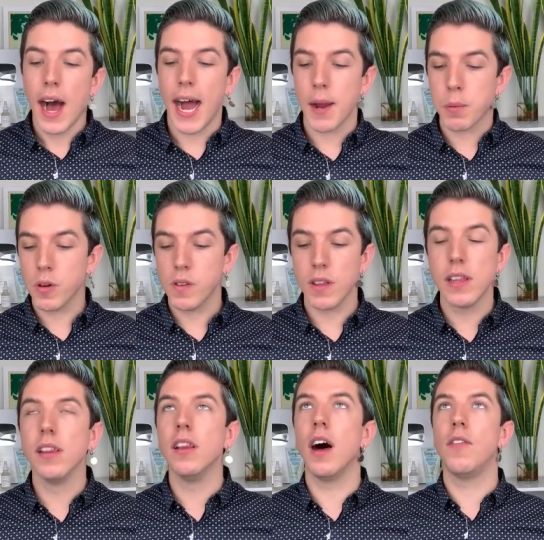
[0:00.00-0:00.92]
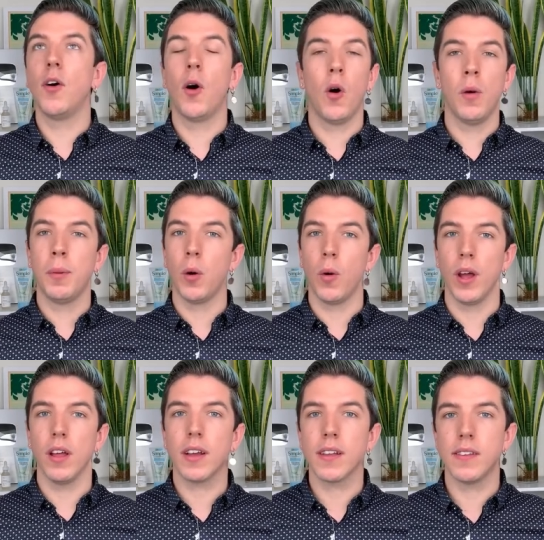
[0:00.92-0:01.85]
I personally love jojoba
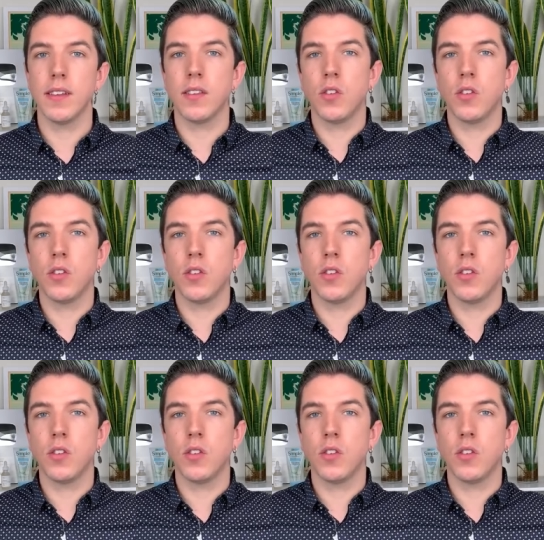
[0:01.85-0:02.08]
oil because it's